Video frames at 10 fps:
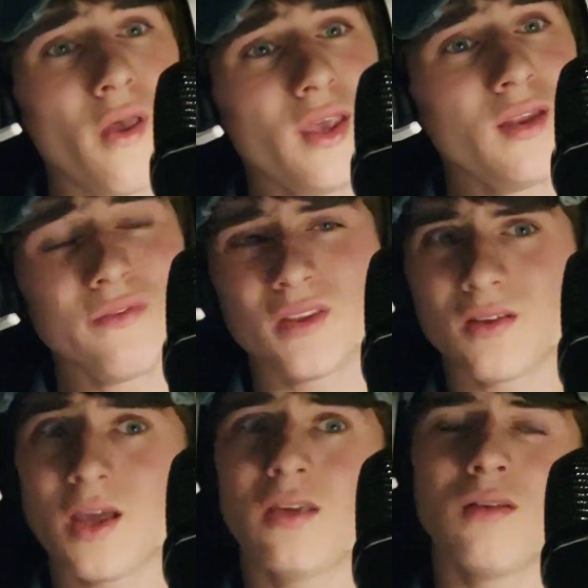And if it's
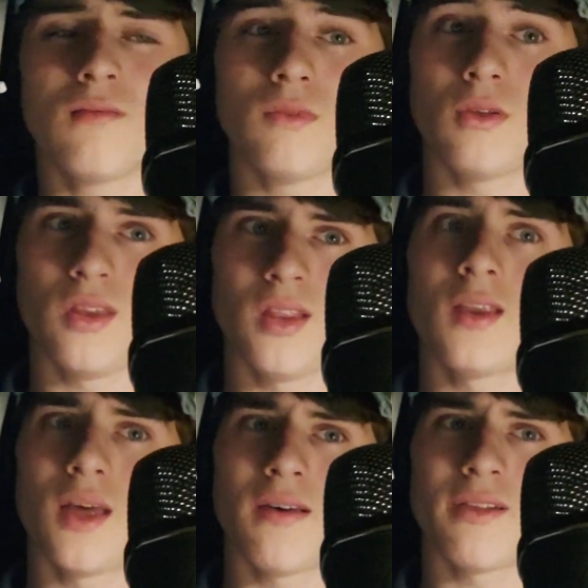night, you'll need
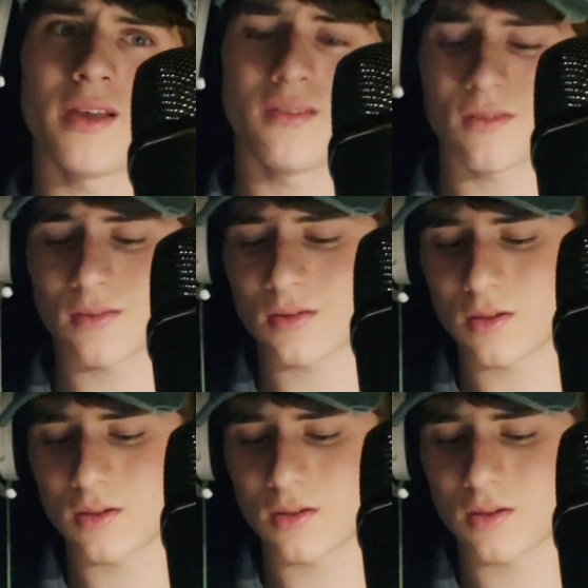the nav lights.